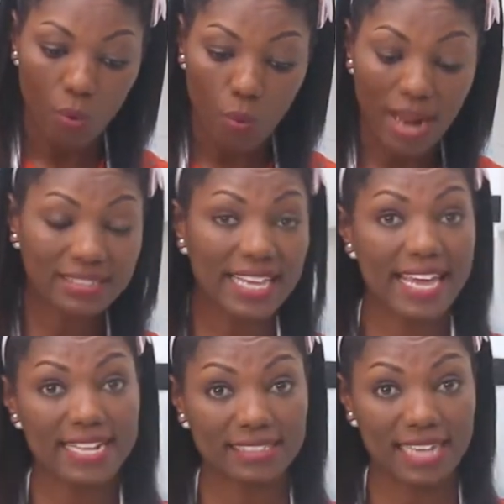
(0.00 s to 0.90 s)
once it
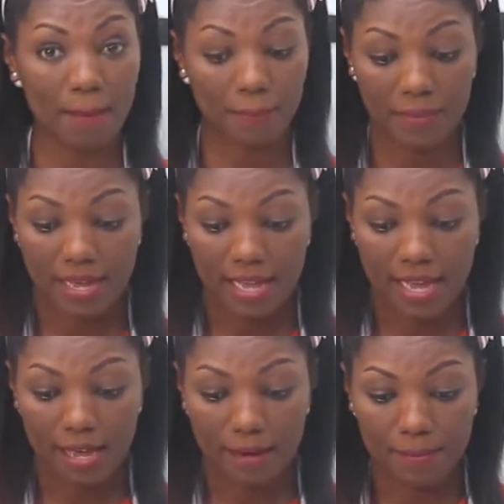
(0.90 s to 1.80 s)
heats up,
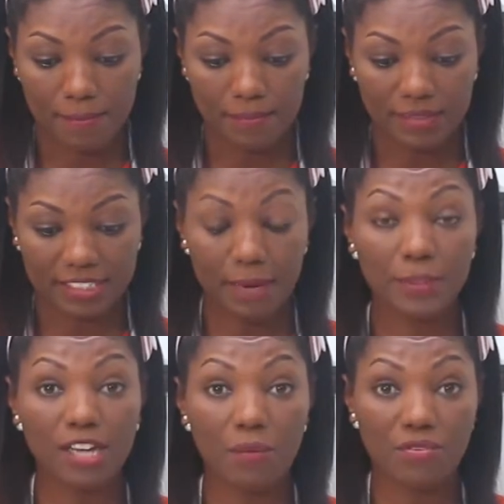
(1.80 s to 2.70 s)
the
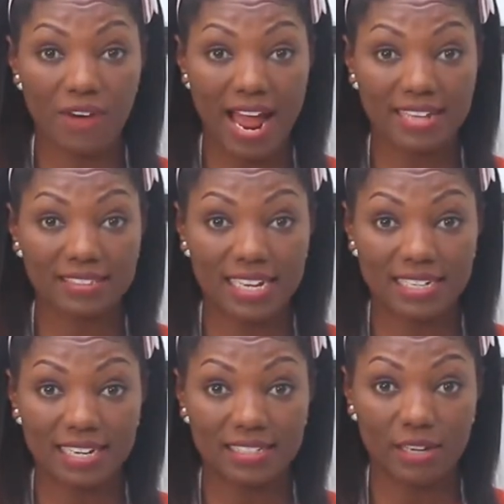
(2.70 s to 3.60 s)
temperature will rise
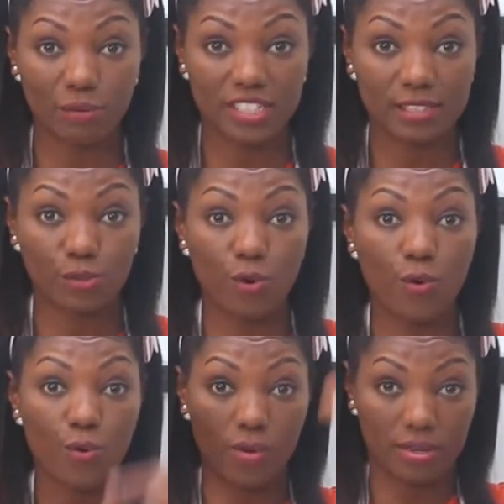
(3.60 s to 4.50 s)
and then it will just
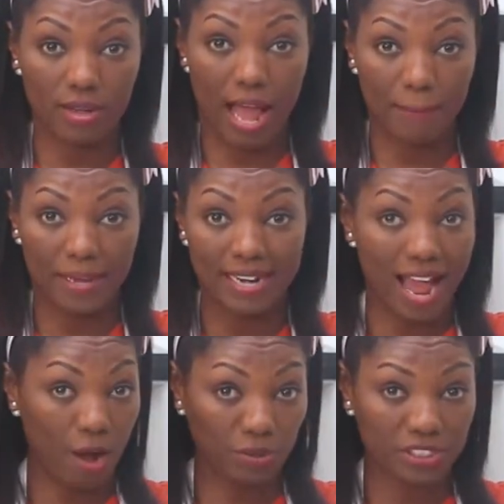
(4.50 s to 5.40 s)
go up and
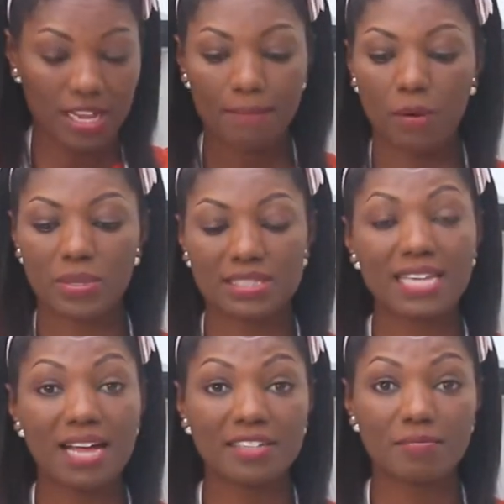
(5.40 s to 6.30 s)
out. But with
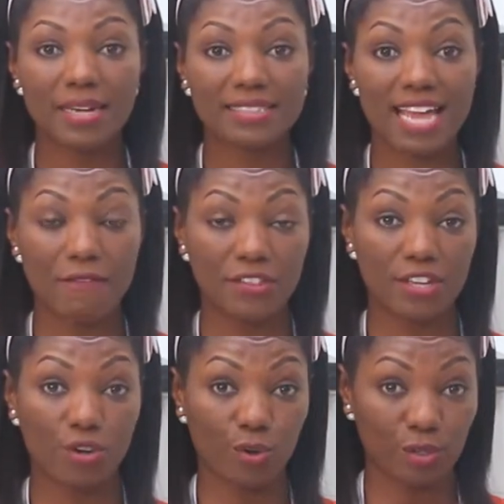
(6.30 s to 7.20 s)
Salad Master,
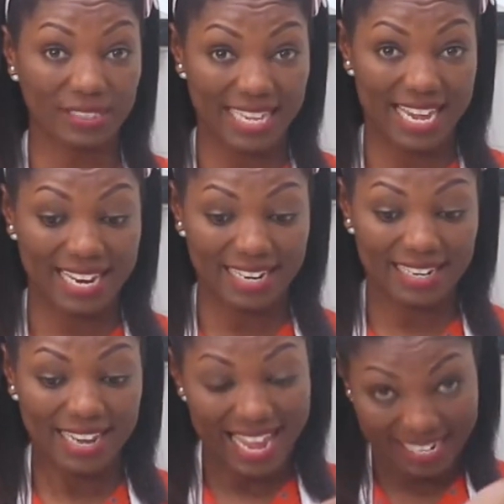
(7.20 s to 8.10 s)
everything cooks in
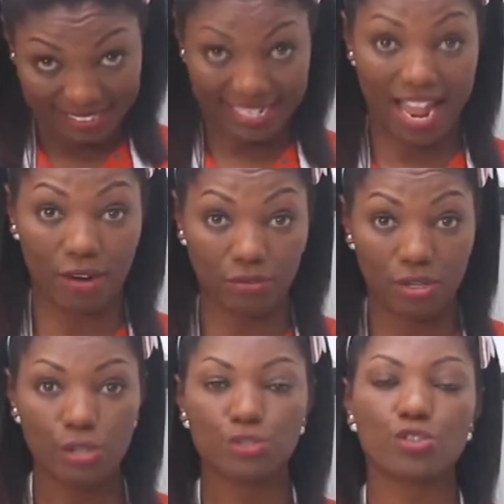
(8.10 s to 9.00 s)
and down.
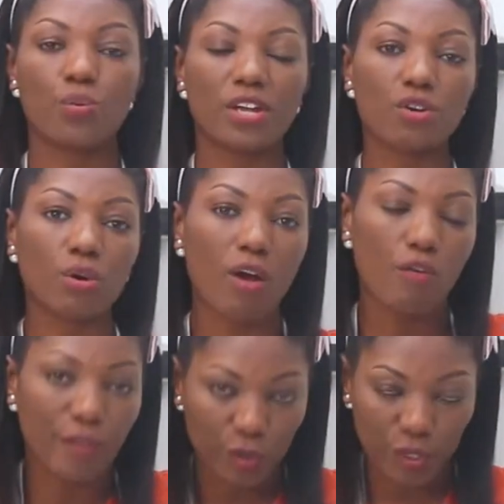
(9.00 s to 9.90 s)
So we are not
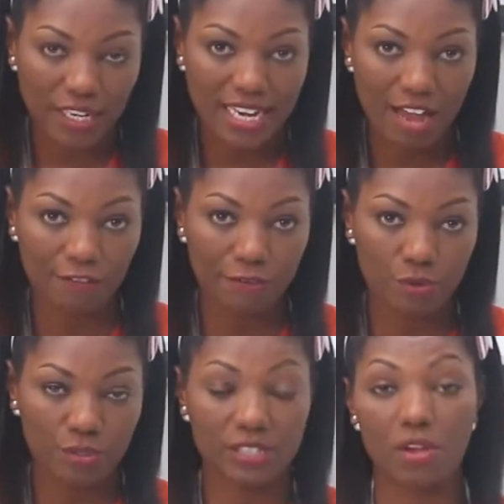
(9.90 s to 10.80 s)
overcooking our
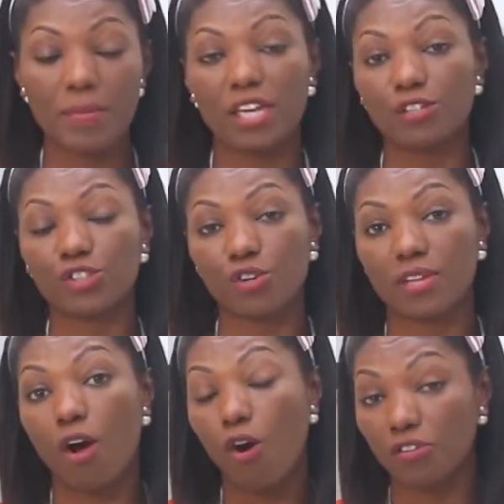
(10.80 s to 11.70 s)
foods, and we are making sure
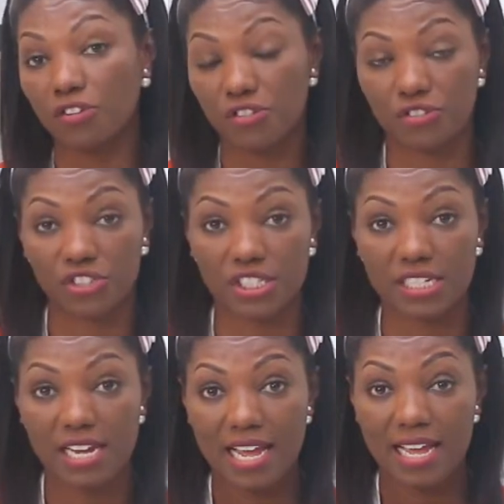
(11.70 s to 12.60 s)
that all the
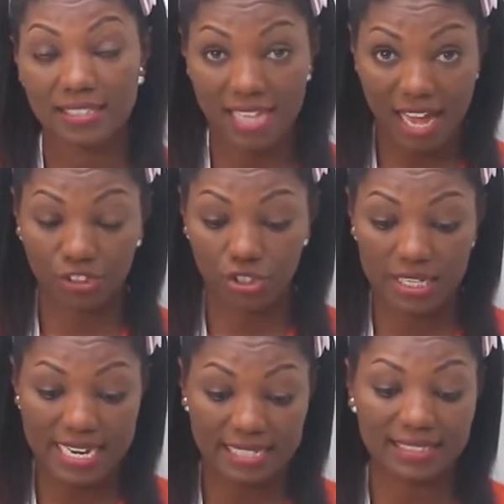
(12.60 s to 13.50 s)
nutrition is
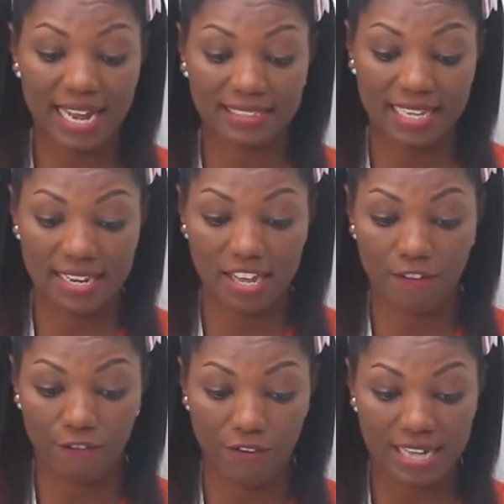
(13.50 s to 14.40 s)
actually intact in here
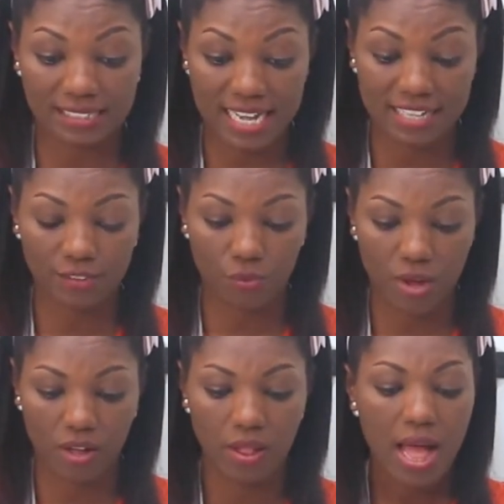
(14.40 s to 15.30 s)
for us as
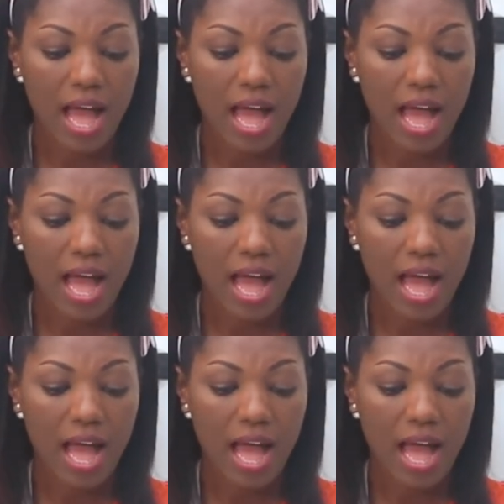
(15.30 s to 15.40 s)
well.